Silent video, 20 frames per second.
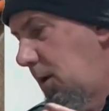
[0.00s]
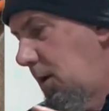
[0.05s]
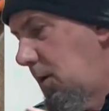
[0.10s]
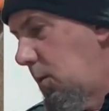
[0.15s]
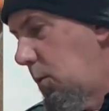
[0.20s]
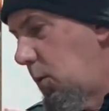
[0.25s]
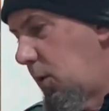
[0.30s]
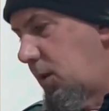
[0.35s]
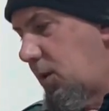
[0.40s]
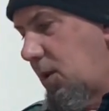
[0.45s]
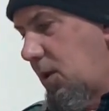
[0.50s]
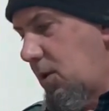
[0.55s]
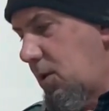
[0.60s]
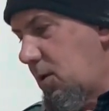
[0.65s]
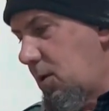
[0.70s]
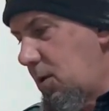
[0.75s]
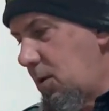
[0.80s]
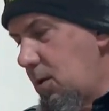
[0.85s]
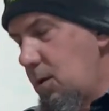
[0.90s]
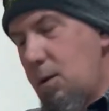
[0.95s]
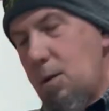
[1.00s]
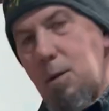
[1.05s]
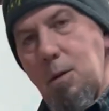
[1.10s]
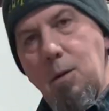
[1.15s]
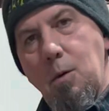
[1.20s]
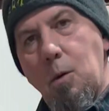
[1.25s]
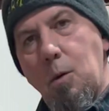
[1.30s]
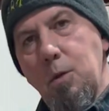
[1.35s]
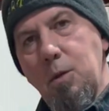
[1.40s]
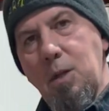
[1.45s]
with this
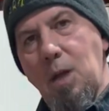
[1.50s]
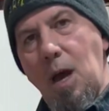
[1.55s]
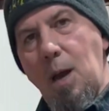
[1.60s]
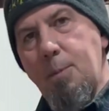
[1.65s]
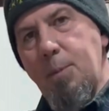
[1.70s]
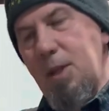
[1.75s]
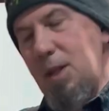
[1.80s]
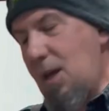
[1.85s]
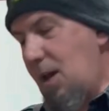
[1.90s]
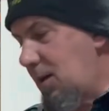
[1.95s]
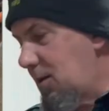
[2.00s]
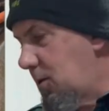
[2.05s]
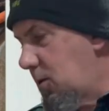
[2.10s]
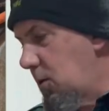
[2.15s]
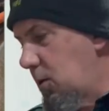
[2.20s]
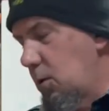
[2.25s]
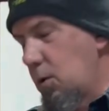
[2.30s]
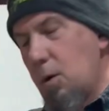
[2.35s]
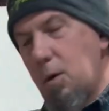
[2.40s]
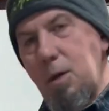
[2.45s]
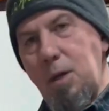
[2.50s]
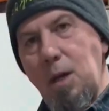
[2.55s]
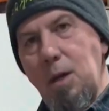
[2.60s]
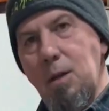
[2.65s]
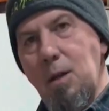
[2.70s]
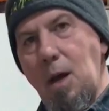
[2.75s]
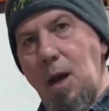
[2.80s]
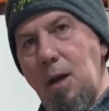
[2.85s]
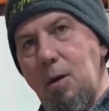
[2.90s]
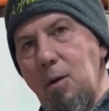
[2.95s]
on top of that. So they're going to
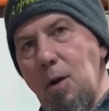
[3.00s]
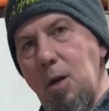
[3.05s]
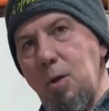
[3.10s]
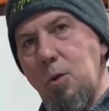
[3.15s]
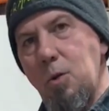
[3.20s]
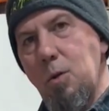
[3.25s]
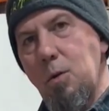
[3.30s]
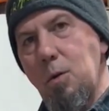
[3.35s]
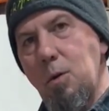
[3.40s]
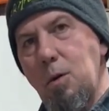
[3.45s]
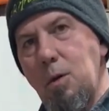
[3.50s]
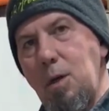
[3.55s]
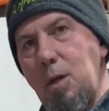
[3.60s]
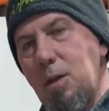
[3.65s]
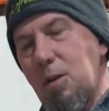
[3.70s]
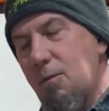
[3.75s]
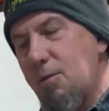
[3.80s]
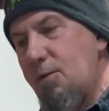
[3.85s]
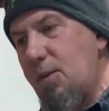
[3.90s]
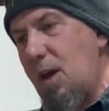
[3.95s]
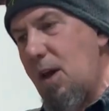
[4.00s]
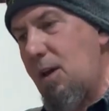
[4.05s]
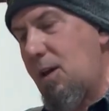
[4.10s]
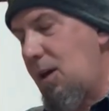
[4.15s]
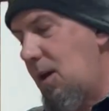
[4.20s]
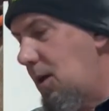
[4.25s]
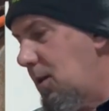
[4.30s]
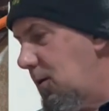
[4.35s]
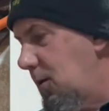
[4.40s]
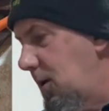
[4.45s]
get hydration, they're going to get the fat
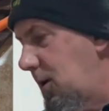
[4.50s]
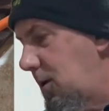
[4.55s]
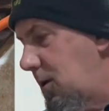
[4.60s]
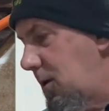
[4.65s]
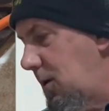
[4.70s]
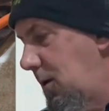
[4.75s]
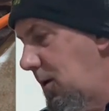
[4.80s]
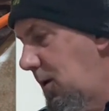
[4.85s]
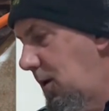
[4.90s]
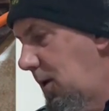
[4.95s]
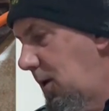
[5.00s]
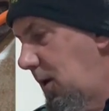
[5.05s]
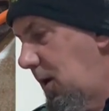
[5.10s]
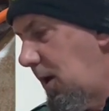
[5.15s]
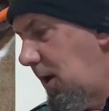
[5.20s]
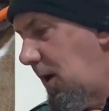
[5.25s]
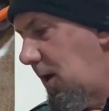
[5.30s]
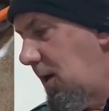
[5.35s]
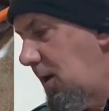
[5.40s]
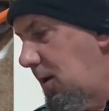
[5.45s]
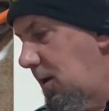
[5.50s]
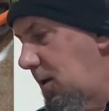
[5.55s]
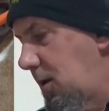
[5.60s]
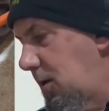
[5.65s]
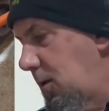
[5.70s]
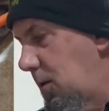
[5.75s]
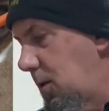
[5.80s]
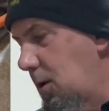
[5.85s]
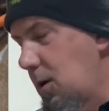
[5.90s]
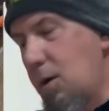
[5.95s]
calories, and
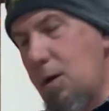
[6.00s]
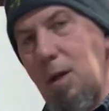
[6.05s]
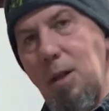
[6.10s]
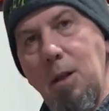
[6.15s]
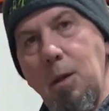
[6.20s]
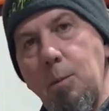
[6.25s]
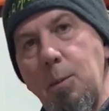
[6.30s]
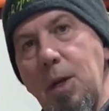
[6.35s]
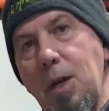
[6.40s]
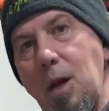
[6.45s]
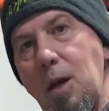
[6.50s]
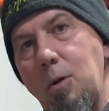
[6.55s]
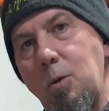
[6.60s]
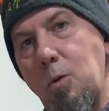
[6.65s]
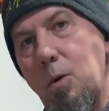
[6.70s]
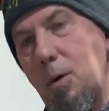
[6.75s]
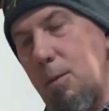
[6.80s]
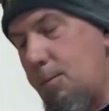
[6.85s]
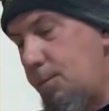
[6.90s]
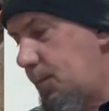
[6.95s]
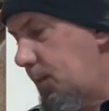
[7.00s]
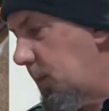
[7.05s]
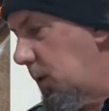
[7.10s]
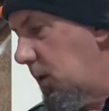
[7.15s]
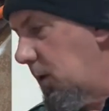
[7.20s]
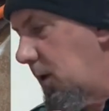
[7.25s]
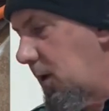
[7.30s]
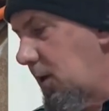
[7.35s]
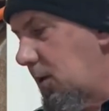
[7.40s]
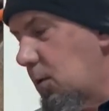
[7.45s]
they're going to get a little bit extra. They're
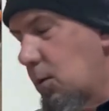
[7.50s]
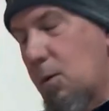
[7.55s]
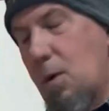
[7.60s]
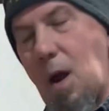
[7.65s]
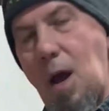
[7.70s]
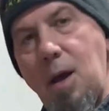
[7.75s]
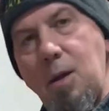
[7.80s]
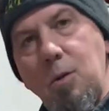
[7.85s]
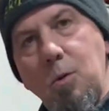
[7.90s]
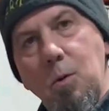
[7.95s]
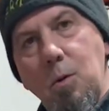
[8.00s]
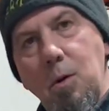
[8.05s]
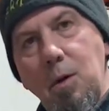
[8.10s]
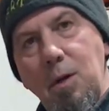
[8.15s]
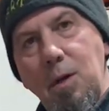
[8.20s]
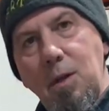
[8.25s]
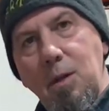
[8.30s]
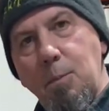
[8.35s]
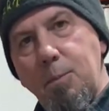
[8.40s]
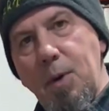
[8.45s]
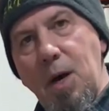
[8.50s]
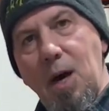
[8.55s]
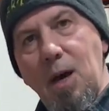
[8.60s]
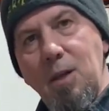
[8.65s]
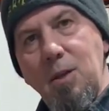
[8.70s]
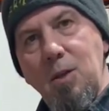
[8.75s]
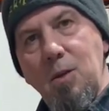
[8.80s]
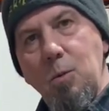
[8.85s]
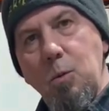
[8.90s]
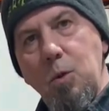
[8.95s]
going to get the rice, they're going to get the
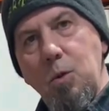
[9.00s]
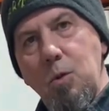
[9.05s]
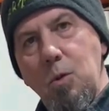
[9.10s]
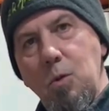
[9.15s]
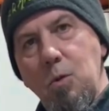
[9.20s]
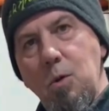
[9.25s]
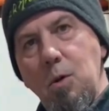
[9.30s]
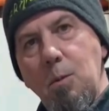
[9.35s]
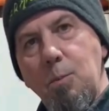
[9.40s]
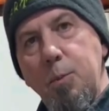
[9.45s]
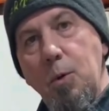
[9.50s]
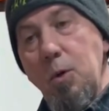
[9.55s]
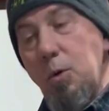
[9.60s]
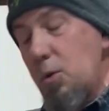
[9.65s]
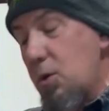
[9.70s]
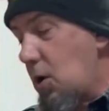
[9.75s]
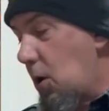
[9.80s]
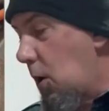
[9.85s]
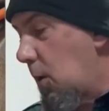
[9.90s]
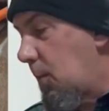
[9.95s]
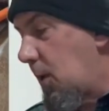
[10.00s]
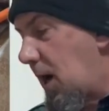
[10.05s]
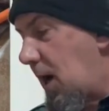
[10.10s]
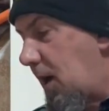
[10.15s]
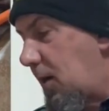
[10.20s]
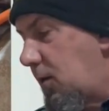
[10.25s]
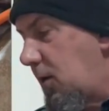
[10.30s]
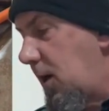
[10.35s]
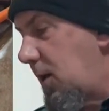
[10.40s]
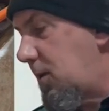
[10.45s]
pasta, which is going to produce
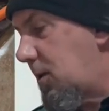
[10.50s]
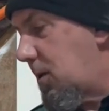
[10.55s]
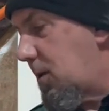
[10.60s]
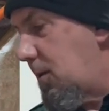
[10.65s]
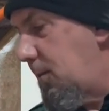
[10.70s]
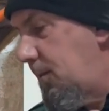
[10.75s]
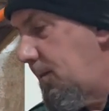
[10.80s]
carbohydrates